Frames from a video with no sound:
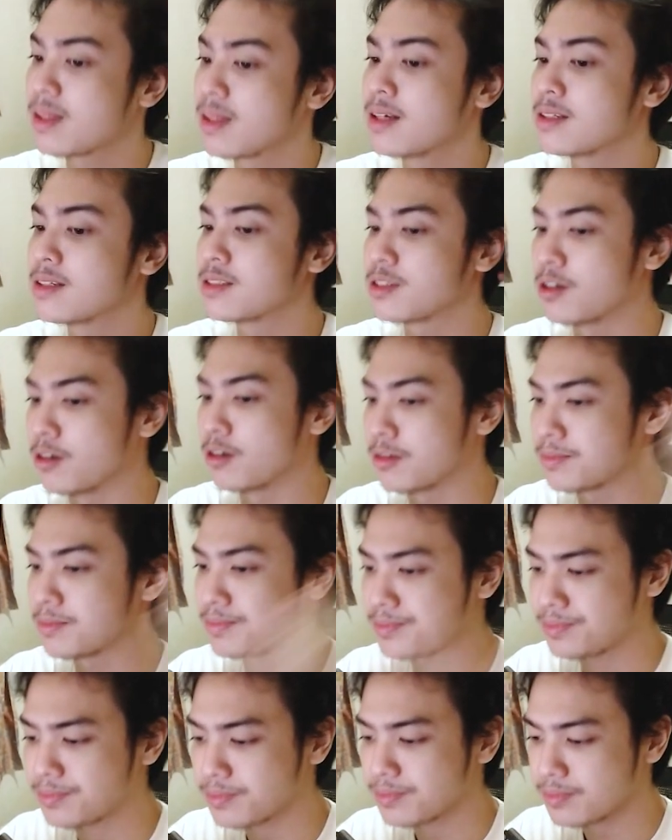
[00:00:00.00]
So
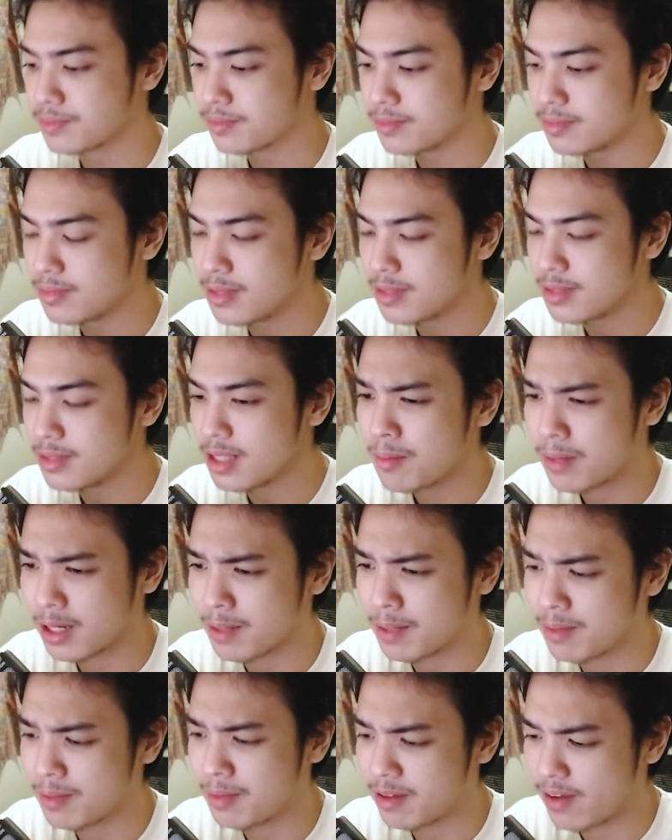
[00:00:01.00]
I'm going to
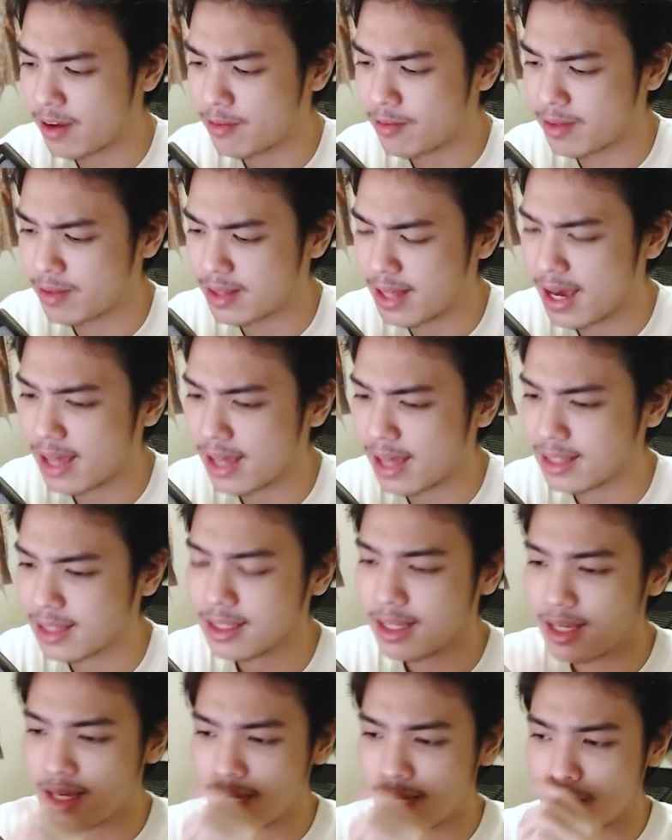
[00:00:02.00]
be fine with that.
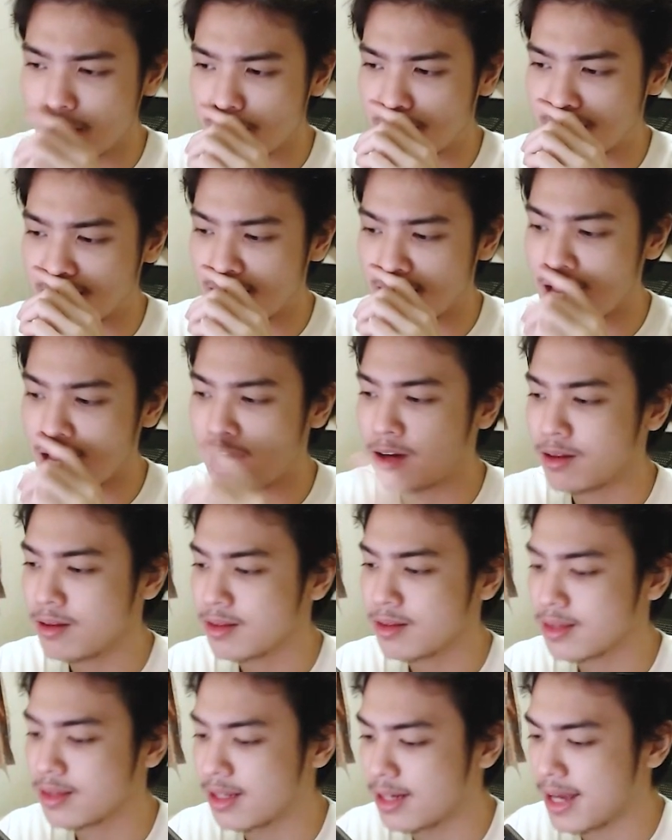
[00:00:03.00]
But now
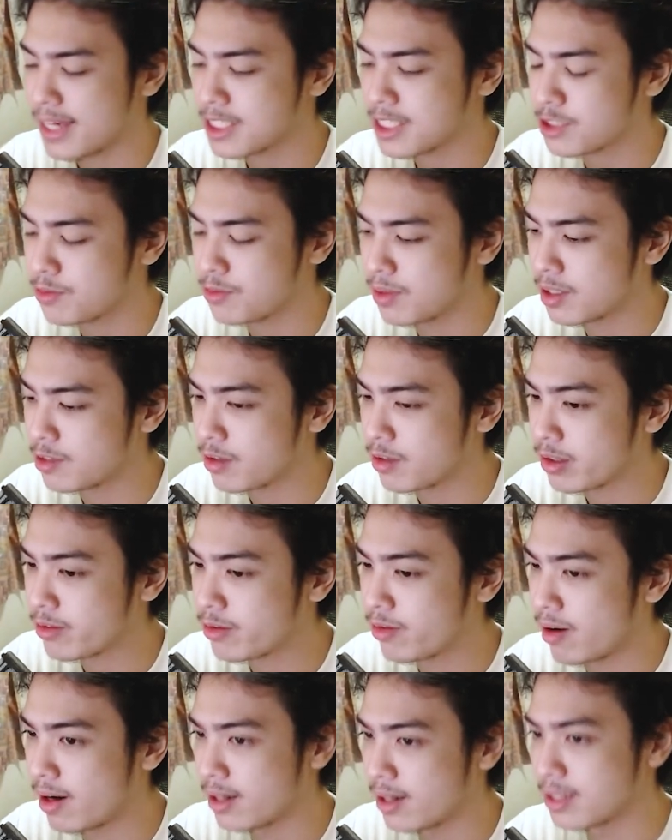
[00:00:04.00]
the next one
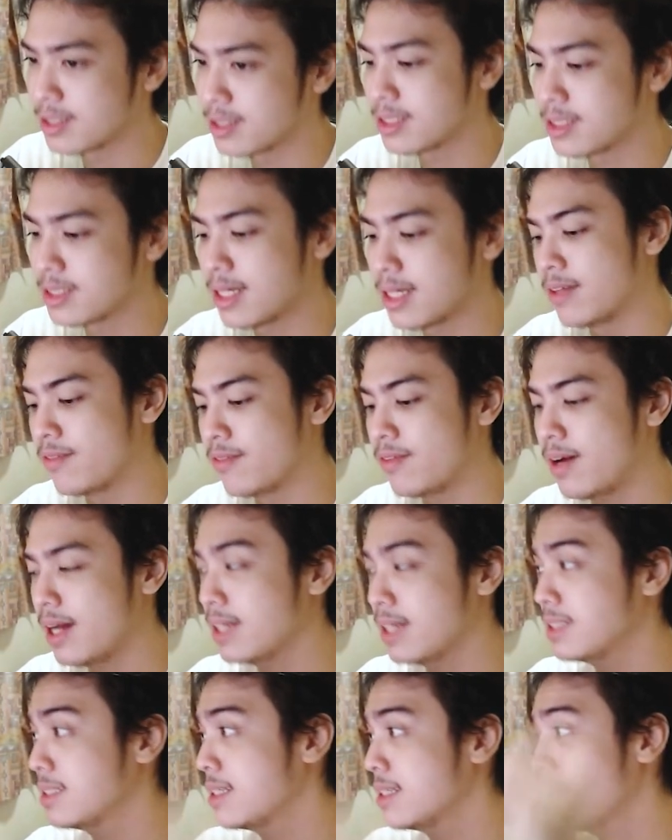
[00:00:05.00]
requires a
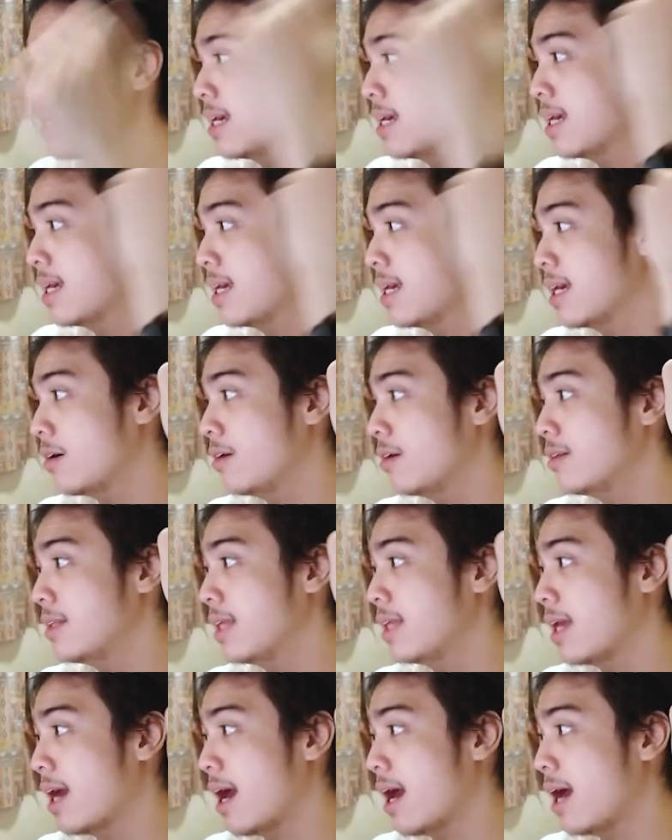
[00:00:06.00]
device called
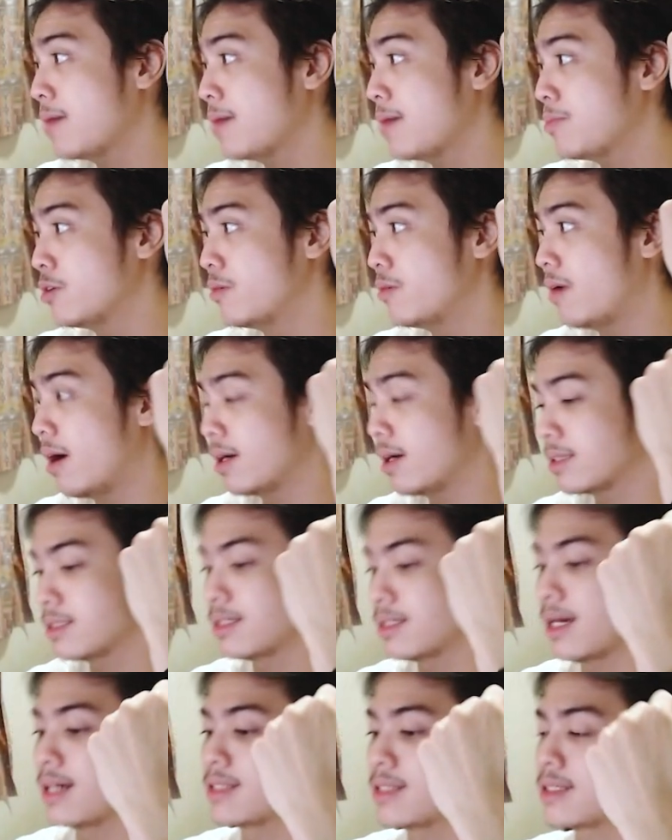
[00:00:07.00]
the Apple Watch.
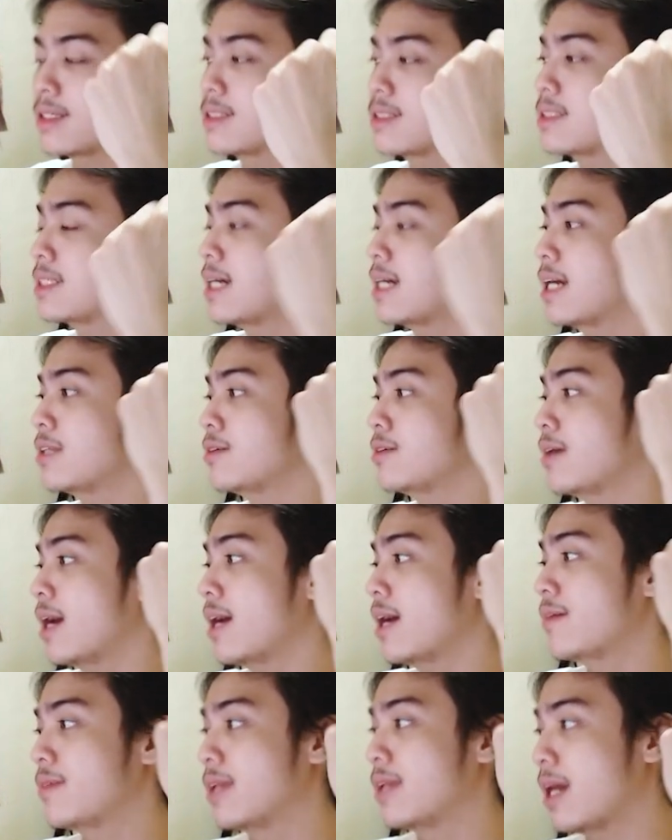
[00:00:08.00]
As you can see, I do
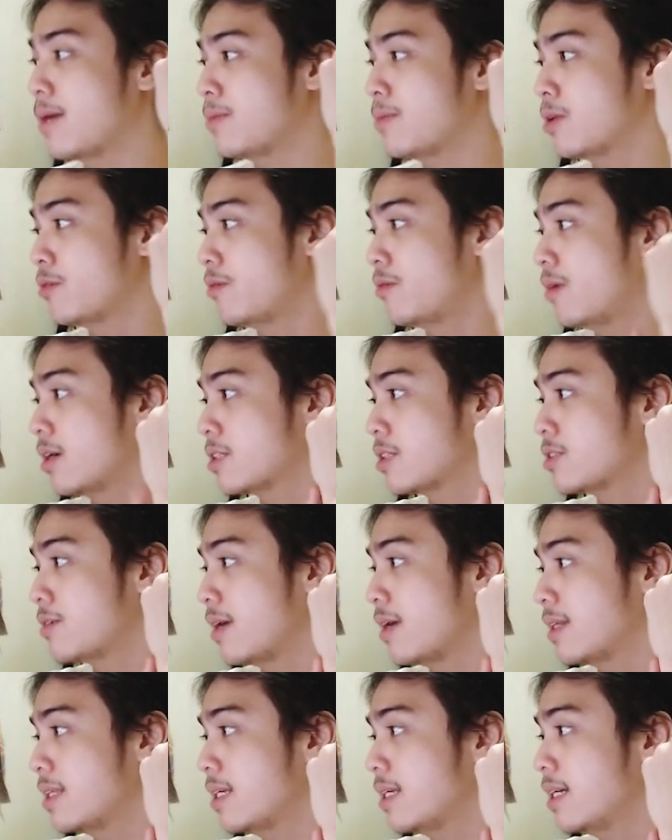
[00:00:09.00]
have an Apple Watch
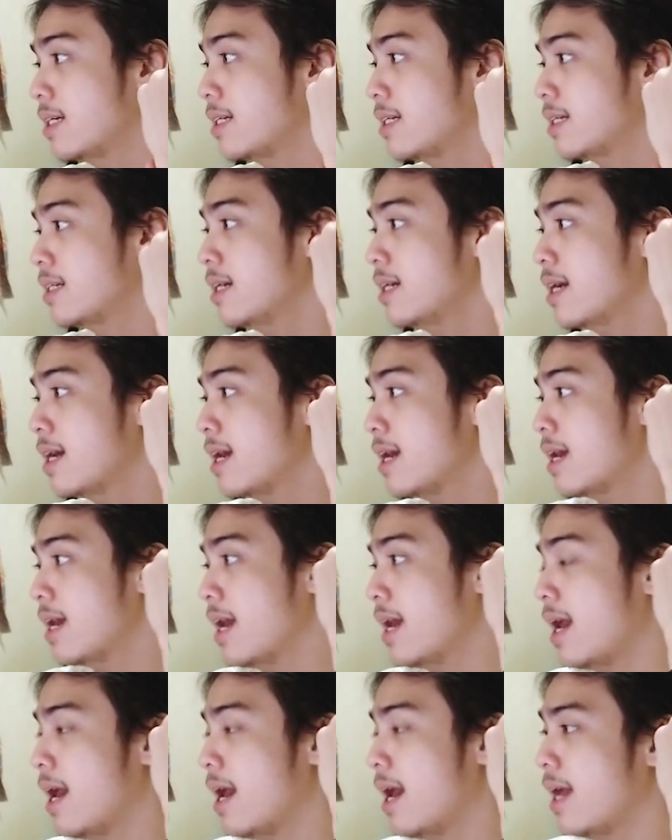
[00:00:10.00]
right here.
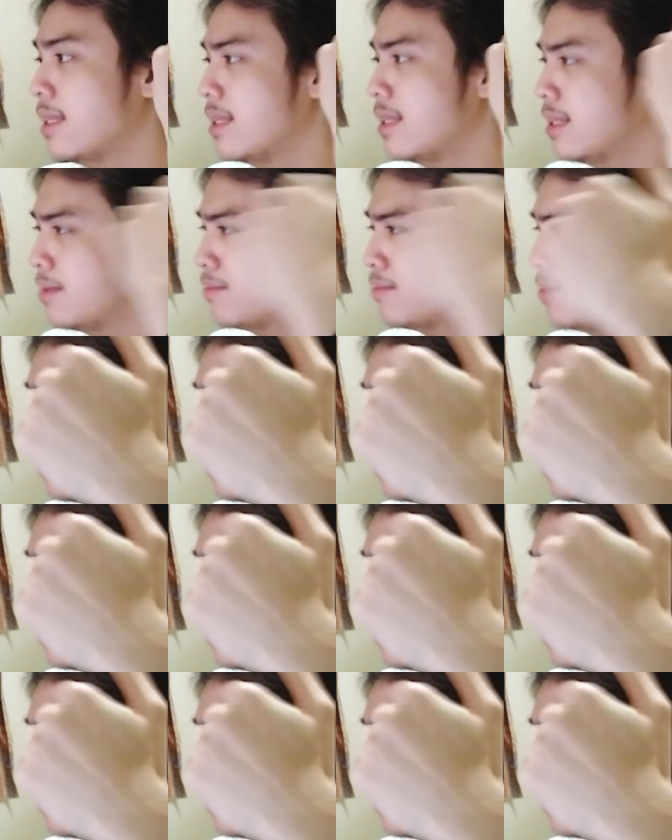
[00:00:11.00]
And by